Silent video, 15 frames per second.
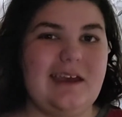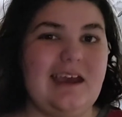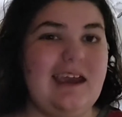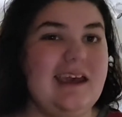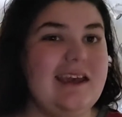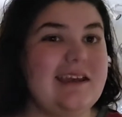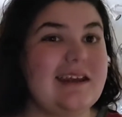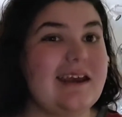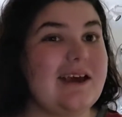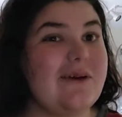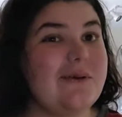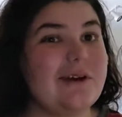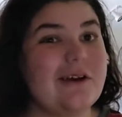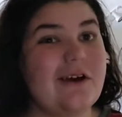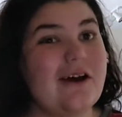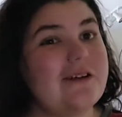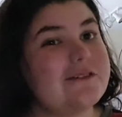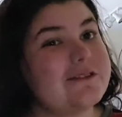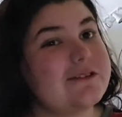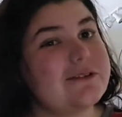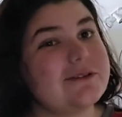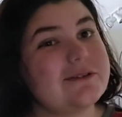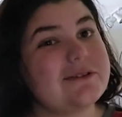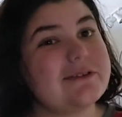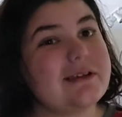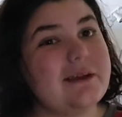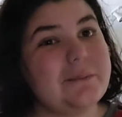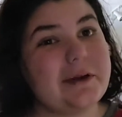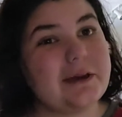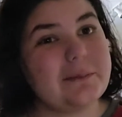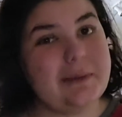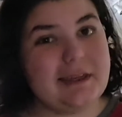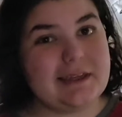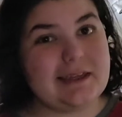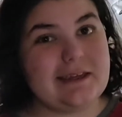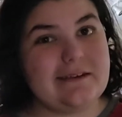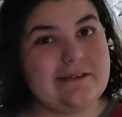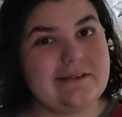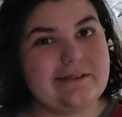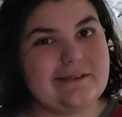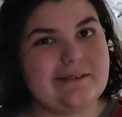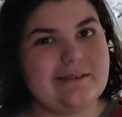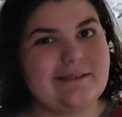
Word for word: And now we're off to see my piggies.